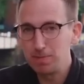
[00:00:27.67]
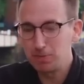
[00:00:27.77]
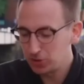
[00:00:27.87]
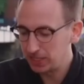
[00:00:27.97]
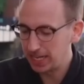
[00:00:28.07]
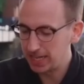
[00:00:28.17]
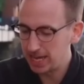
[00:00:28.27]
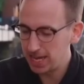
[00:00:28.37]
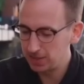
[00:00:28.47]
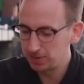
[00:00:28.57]
be brewing in
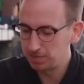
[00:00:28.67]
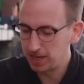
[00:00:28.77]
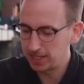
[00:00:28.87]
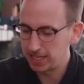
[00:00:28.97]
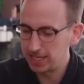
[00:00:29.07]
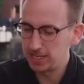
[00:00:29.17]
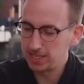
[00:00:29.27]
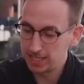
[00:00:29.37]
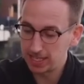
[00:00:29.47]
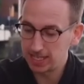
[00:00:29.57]
the housing market
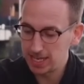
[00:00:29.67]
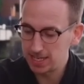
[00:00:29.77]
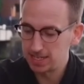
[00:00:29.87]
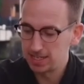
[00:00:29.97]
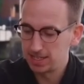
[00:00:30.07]
yet again.